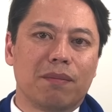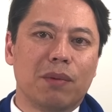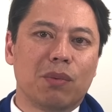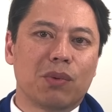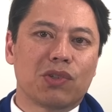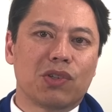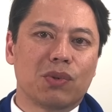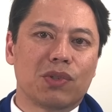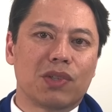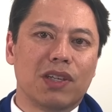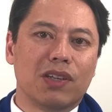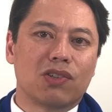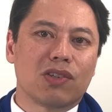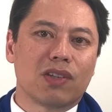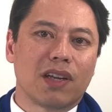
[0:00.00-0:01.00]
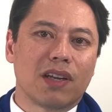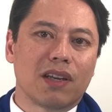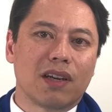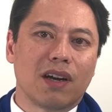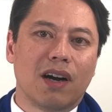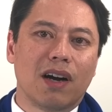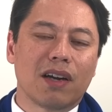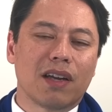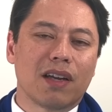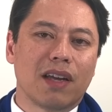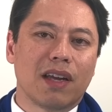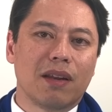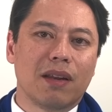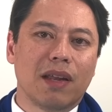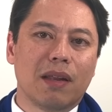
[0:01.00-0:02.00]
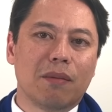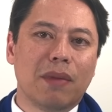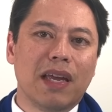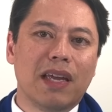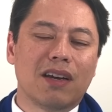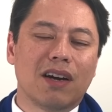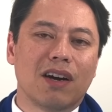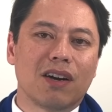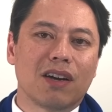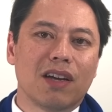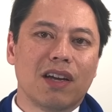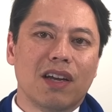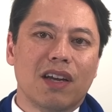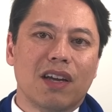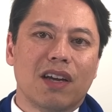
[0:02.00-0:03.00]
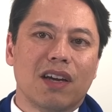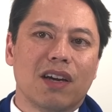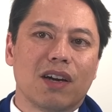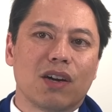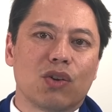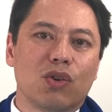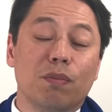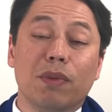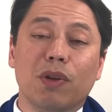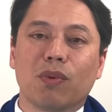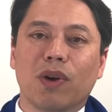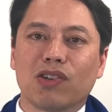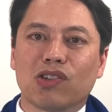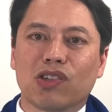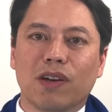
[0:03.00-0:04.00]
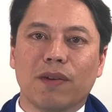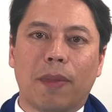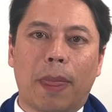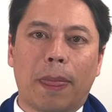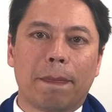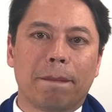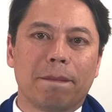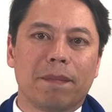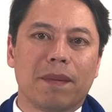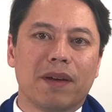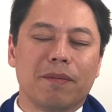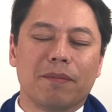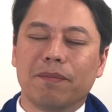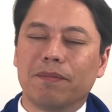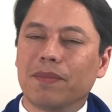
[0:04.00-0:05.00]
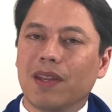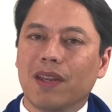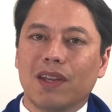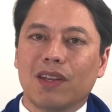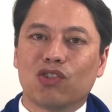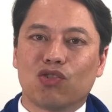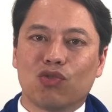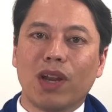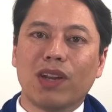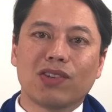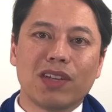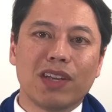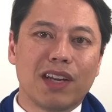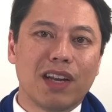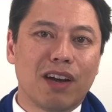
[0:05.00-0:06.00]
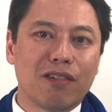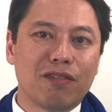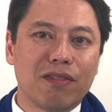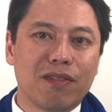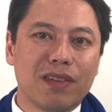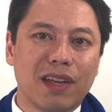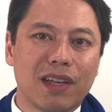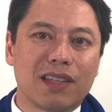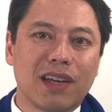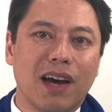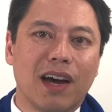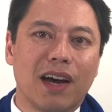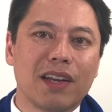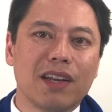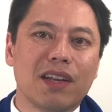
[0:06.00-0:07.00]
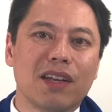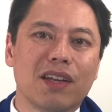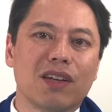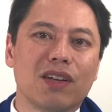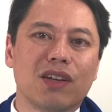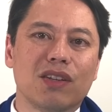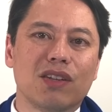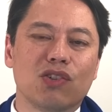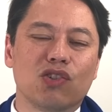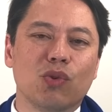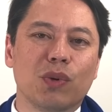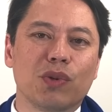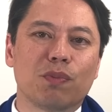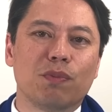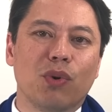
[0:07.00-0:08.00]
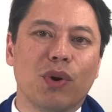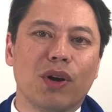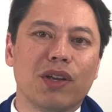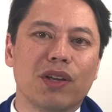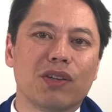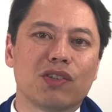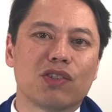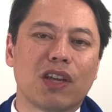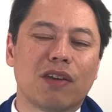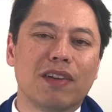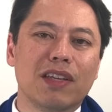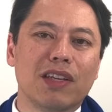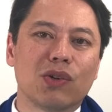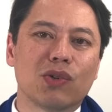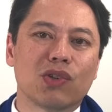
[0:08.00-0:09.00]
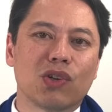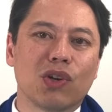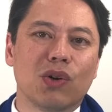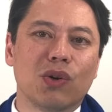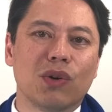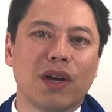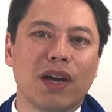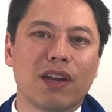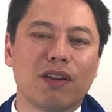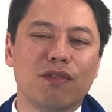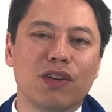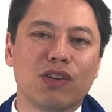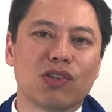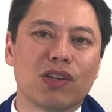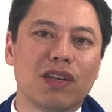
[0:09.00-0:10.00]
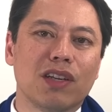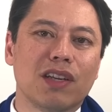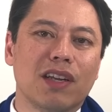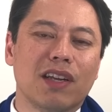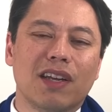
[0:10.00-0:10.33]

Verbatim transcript: People still teach that Gog and Magog could be Russia. Strangely enough, Natan, the Jewish boy, 7 years ago, had a vision.